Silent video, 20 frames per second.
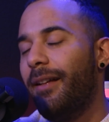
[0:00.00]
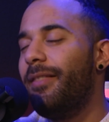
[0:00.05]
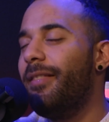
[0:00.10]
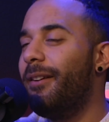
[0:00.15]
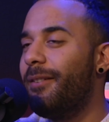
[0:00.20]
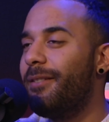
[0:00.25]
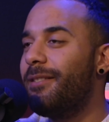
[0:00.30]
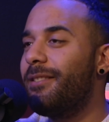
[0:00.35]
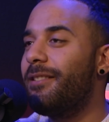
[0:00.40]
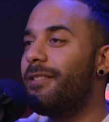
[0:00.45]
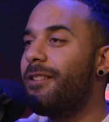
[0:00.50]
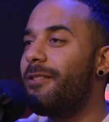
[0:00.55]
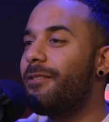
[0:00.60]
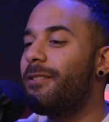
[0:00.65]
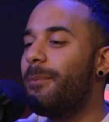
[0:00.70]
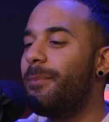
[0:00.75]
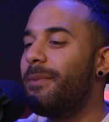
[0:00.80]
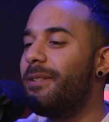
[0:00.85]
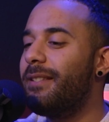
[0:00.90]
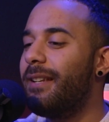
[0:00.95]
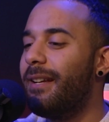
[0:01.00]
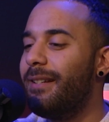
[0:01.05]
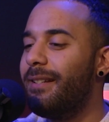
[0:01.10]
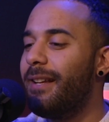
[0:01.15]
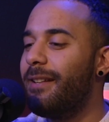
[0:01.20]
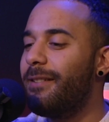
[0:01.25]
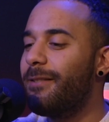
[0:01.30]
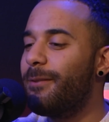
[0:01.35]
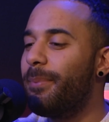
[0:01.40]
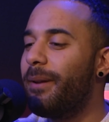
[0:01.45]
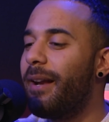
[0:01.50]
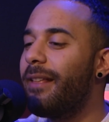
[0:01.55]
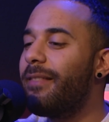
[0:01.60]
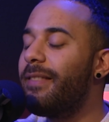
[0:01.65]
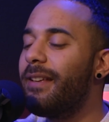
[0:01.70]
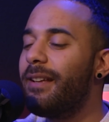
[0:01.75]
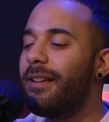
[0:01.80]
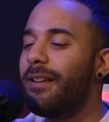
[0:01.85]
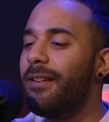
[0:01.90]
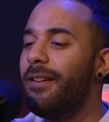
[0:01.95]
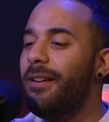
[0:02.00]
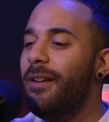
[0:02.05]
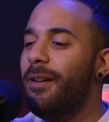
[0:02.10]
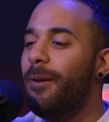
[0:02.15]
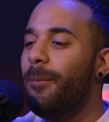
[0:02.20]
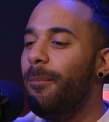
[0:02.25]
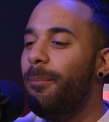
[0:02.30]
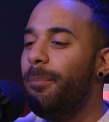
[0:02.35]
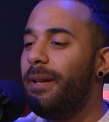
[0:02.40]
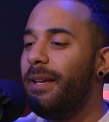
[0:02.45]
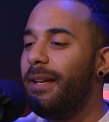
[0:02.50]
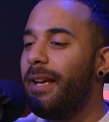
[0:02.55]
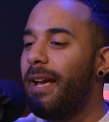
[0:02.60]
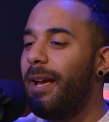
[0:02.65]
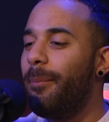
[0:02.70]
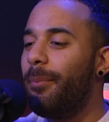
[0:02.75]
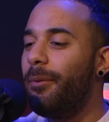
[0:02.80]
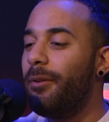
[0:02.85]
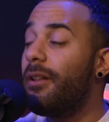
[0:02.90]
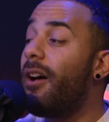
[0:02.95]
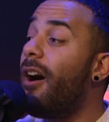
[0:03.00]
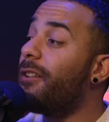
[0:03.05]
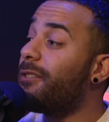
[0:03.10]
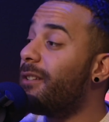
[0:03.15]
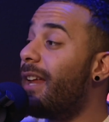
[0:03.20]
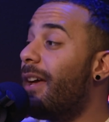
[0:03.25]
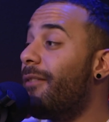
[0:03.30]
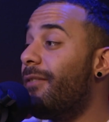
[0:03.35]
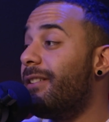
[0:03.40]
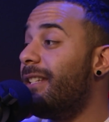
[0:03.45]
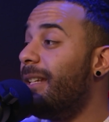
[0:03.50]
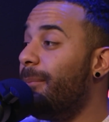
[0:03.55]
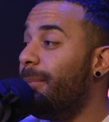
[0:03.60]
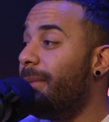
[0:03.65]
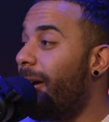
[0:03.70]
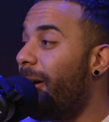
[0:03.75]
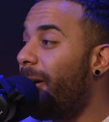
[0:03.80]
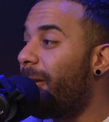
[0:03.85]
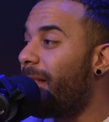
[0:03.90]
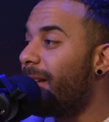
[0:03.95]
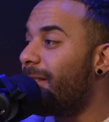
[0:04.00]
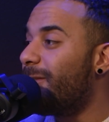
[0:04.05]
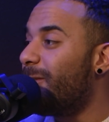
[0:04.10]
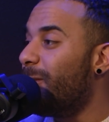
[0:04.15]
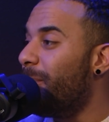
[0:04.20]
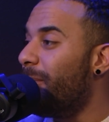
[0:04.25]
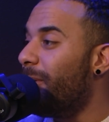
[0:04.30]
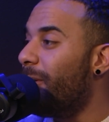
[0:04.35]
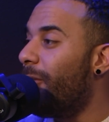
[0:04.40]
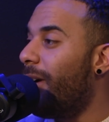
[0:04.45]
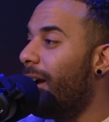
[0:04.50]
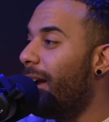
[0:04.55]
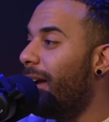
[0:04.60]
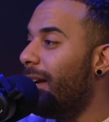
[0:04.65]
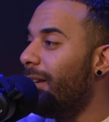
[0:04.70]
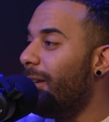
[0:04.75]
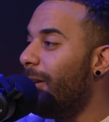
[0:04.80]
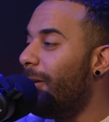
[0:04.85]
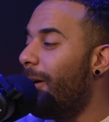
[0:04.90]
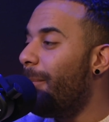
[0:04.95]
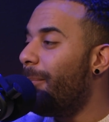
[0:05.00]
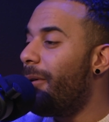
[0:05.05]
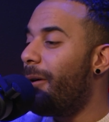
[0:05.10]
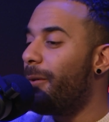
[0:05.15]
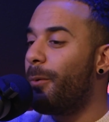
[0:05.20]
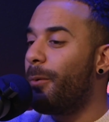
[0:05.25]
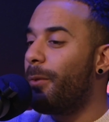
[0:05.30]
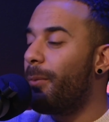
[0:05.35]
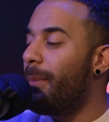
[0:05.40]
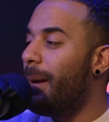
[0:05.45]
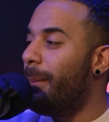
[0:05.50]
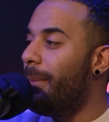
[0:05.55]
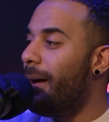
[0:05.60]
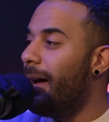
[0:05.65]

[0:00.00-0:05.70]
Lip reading: There's some insane days, but I think being able also to have a team there, that's super great. I'm partnered with my